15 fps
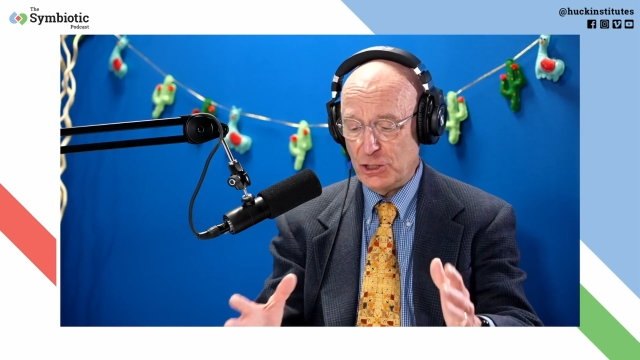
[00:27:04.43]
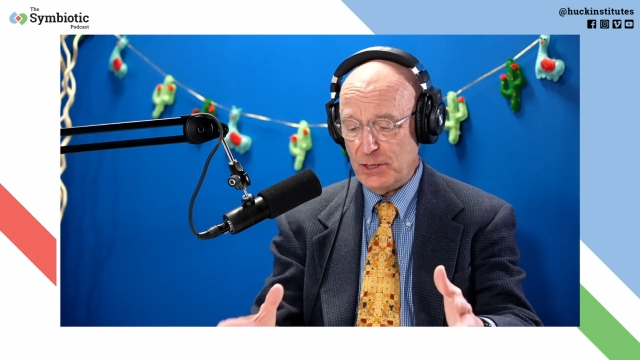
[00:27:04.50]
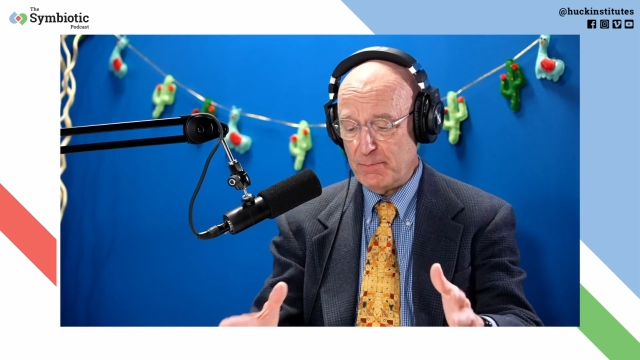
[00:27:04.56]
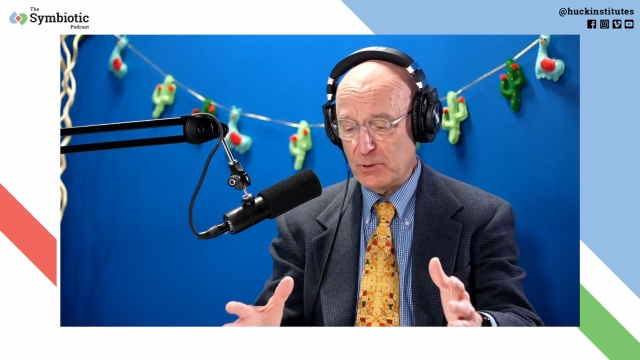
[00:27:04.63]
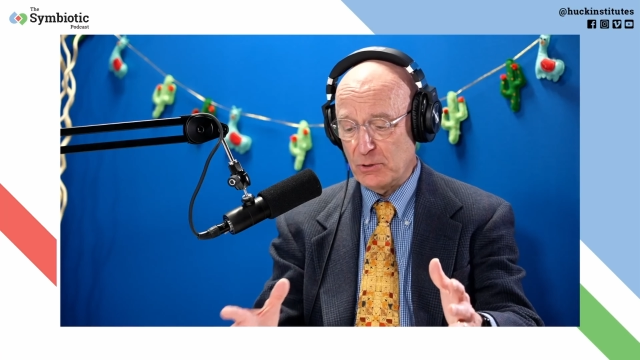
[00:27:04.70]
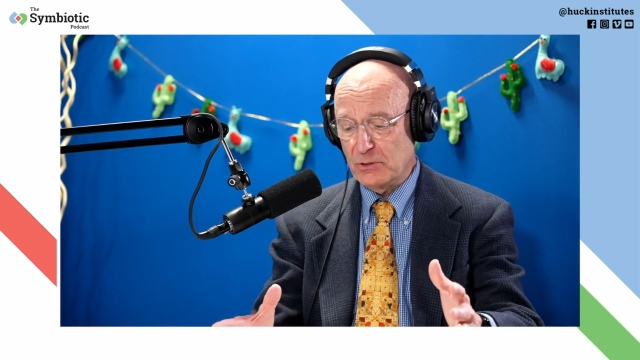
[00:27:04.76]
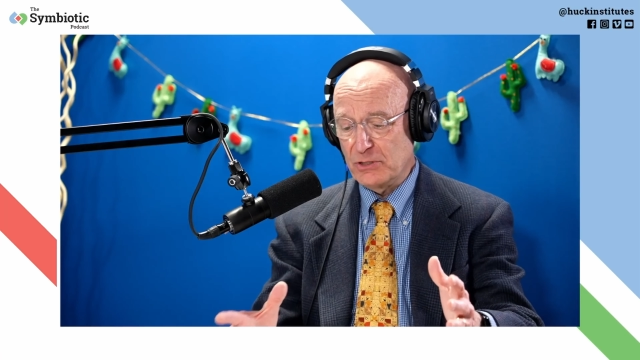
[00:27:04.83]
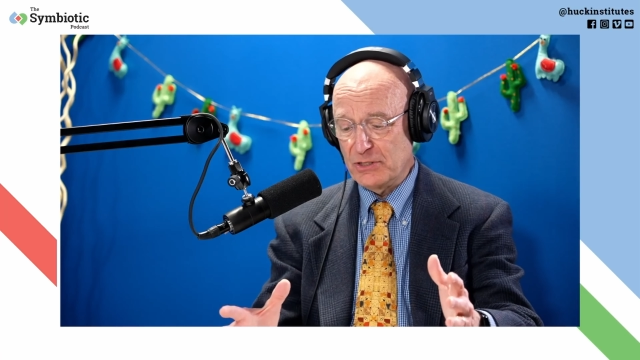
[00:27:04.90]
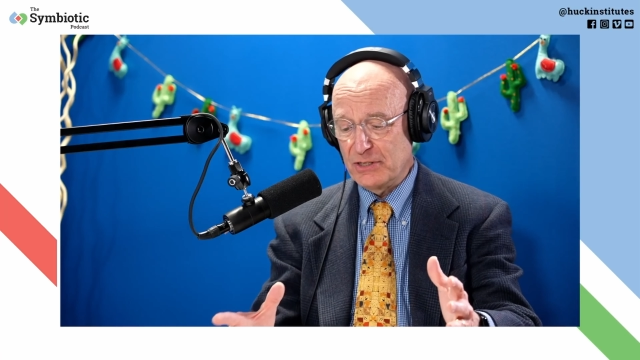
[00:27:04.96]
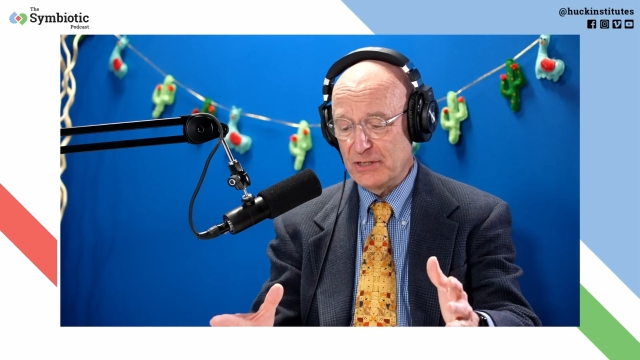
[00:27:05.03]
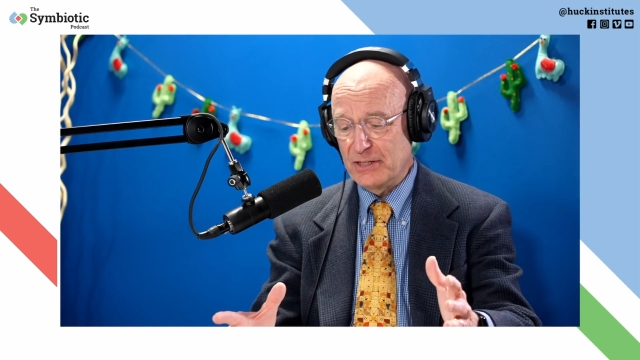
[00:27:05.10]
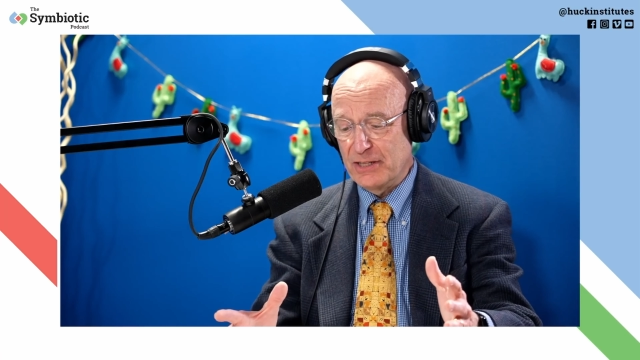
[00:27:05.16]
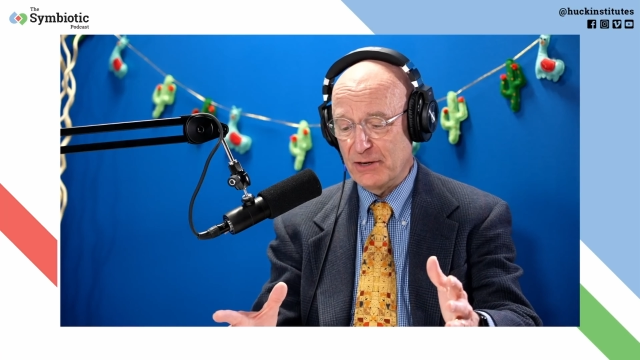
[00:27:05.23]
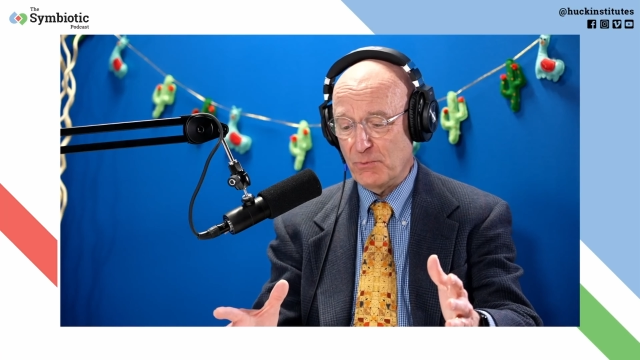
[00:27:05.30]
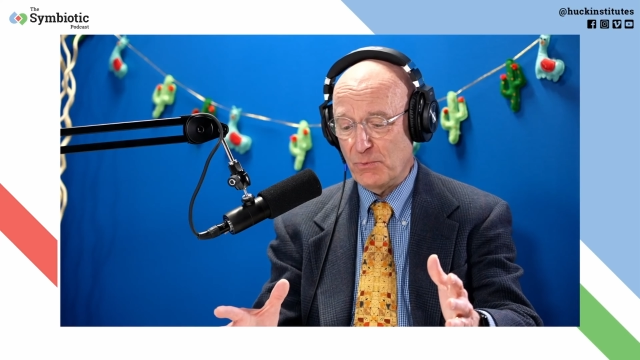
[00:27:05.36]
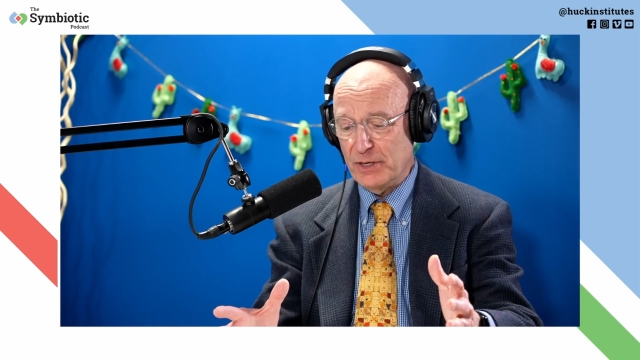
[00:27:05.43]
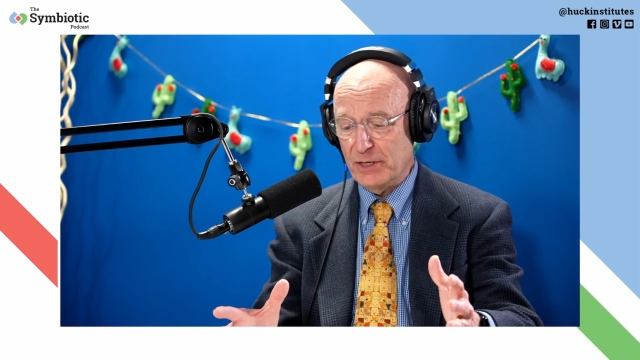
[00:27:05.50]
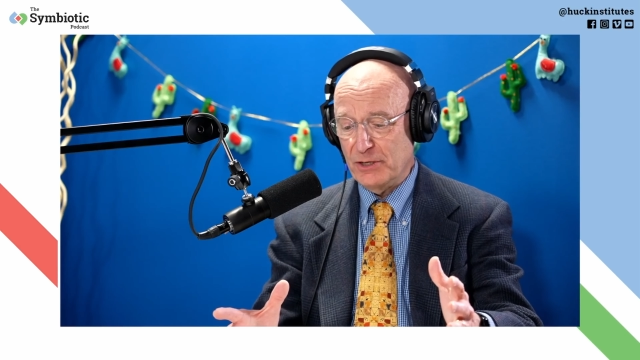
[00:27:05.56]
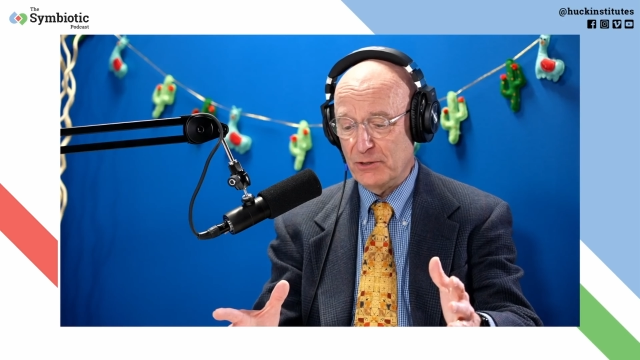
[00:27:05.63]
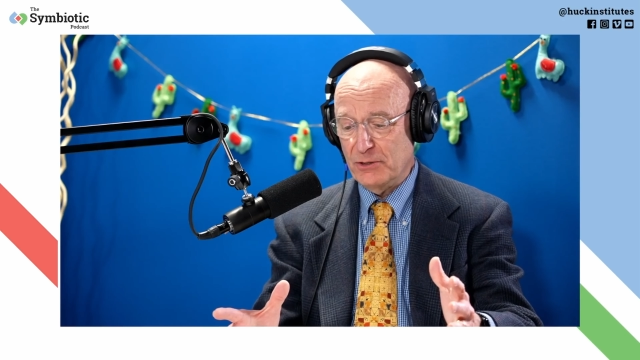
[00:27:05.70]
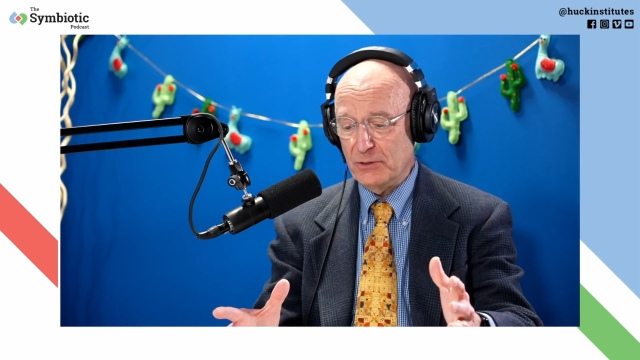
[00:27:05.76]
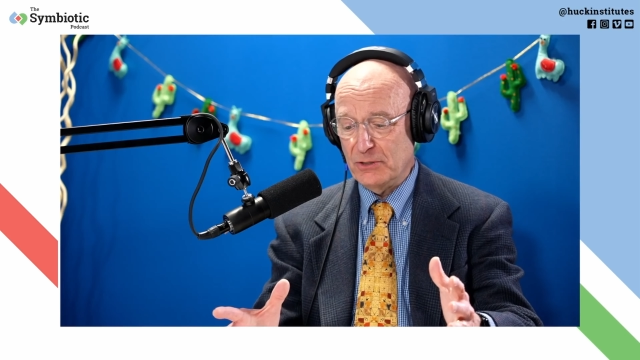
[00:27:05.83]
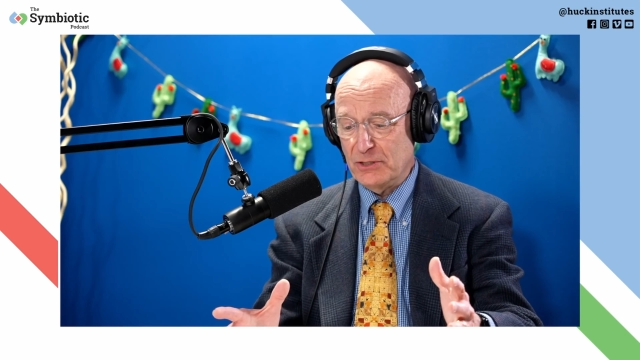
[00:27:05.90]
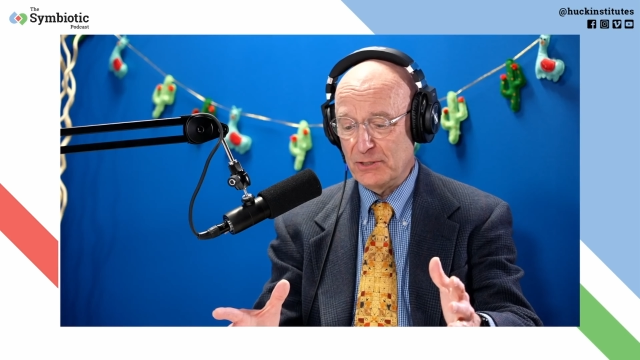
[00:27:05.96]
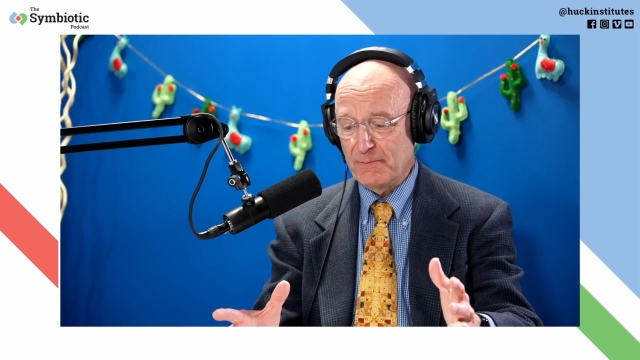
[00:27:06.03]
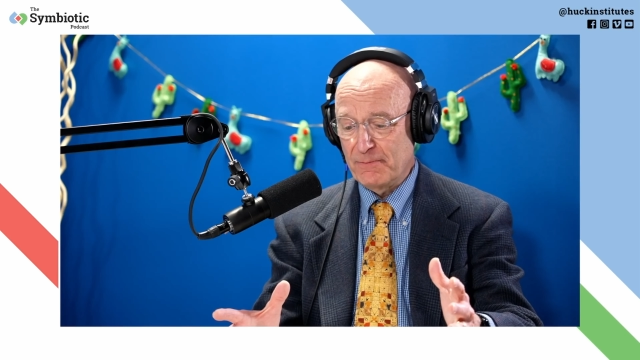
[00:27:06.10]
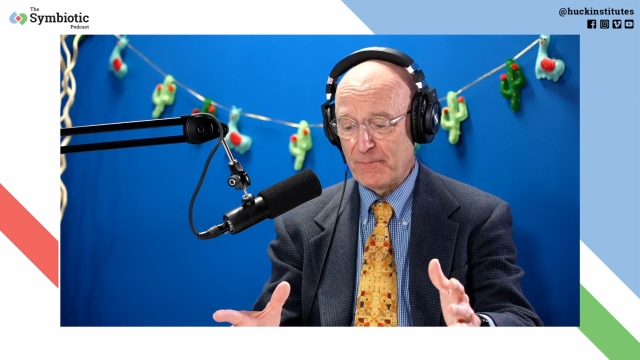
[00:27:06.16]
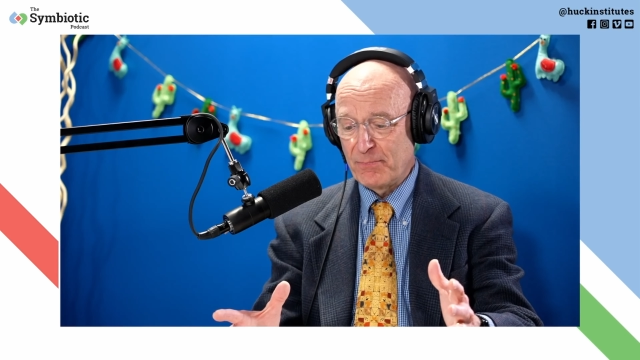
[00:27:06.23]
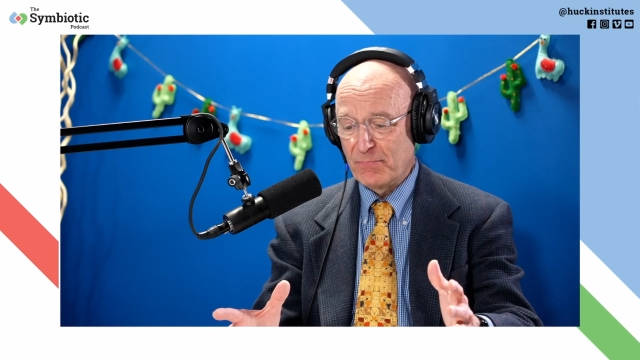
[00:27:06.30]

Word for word: shippers that we use